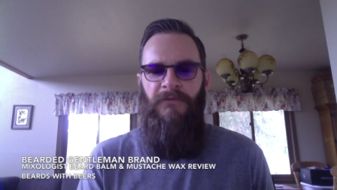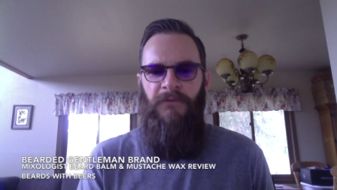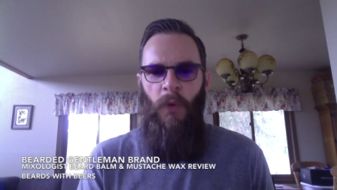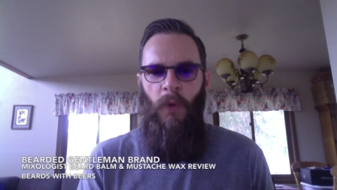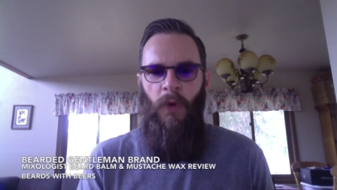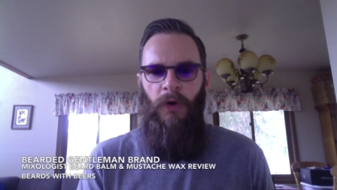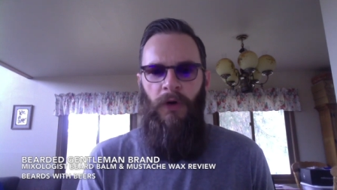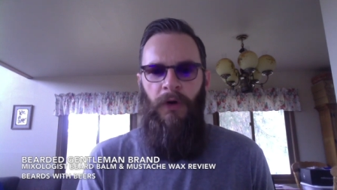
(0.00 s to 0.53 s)

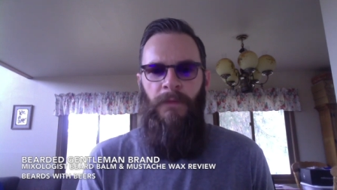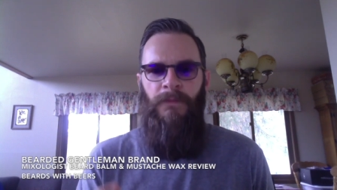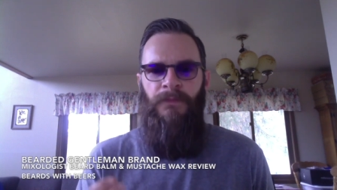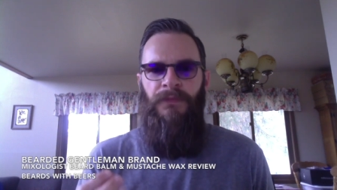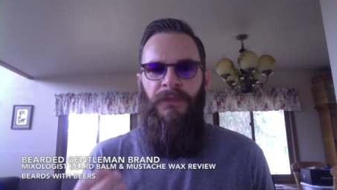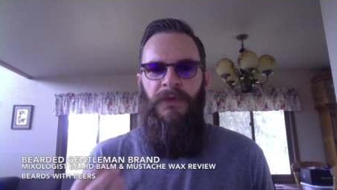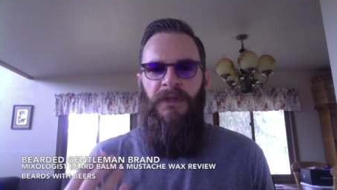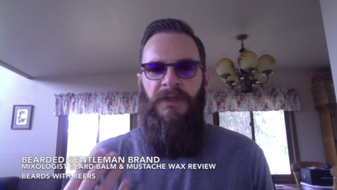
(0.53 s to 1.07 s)
for
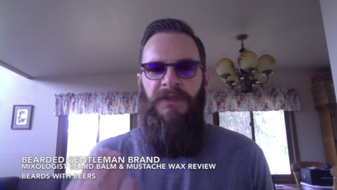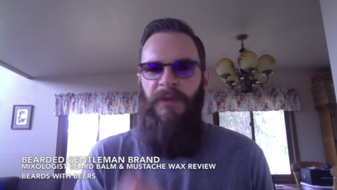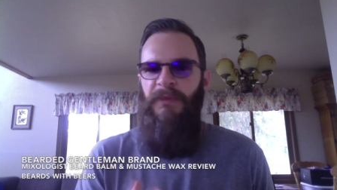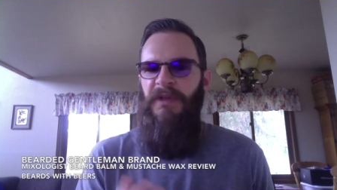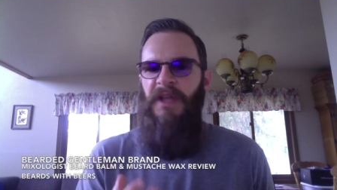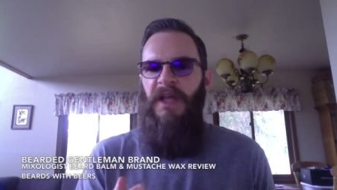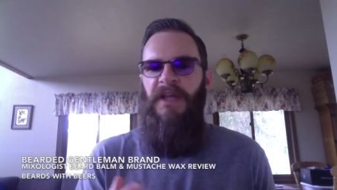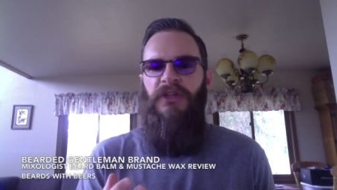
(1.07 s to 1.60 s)

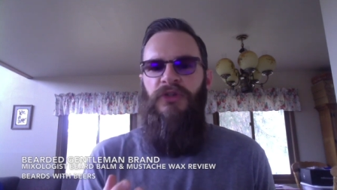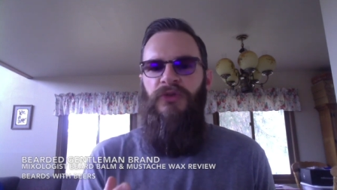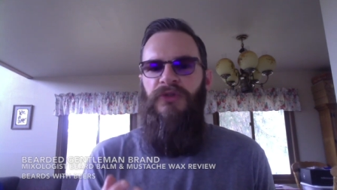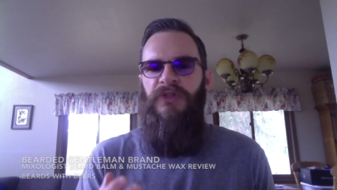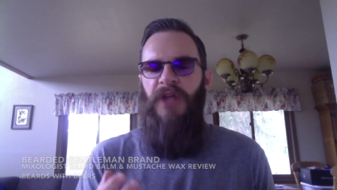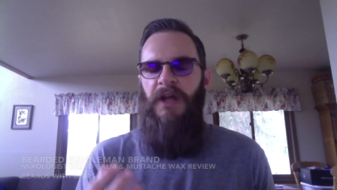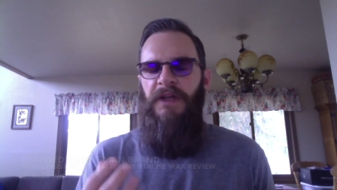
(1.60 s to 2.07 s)
something that I could use